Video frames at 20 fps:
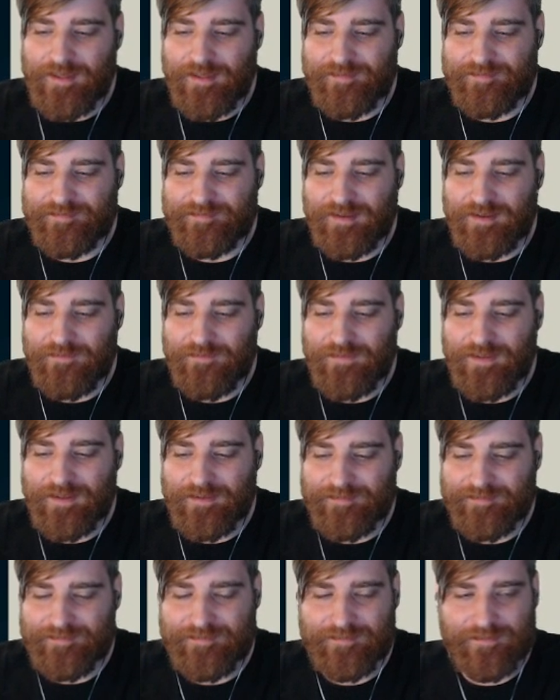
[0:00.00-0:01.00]
sound
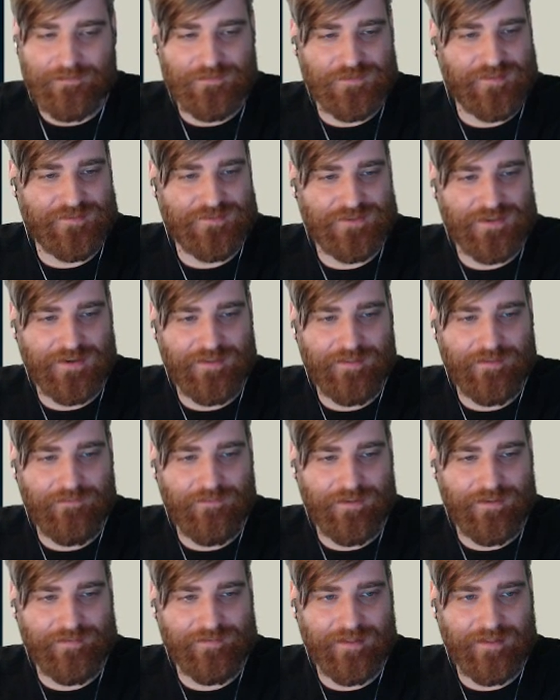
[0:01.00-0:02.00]
effects. I'm just trying to think of an
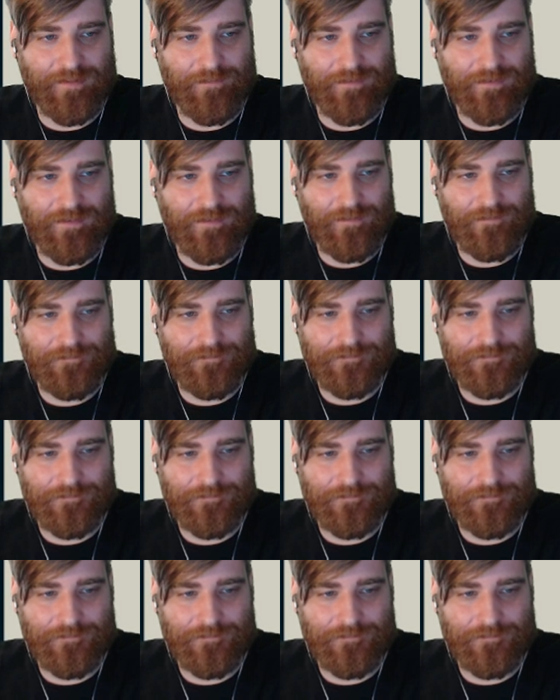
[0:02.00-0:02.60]
example.